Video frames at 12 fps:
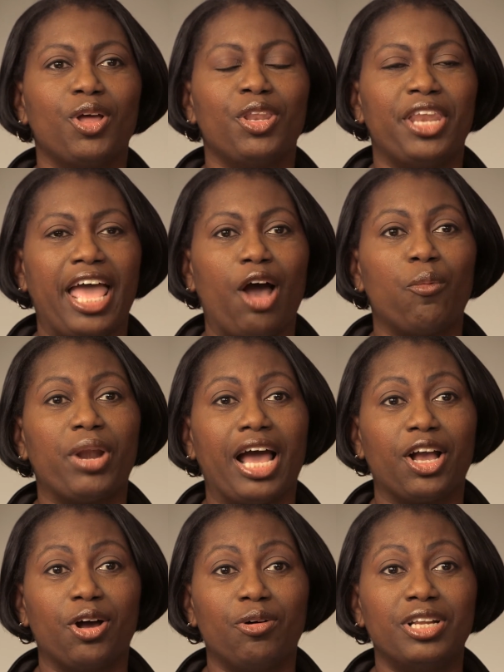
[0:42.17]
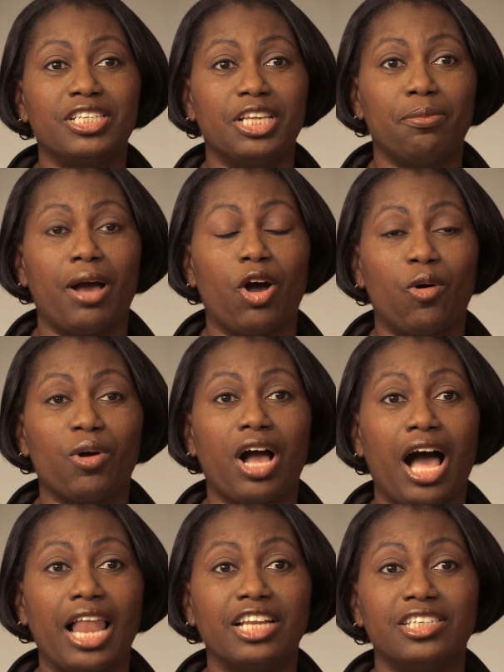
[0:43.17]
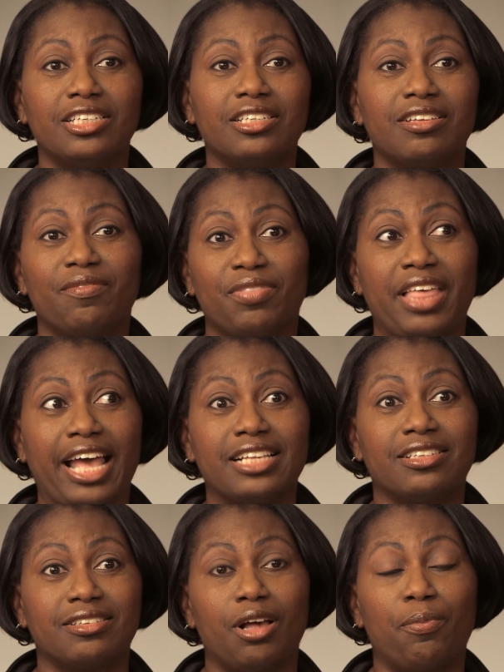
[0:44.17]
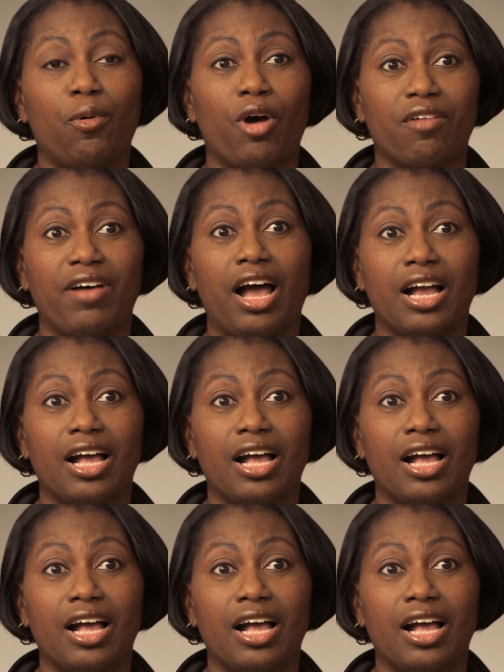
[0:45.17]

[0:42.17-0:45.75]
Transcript: Now when I go and see my oncologist, that's part of our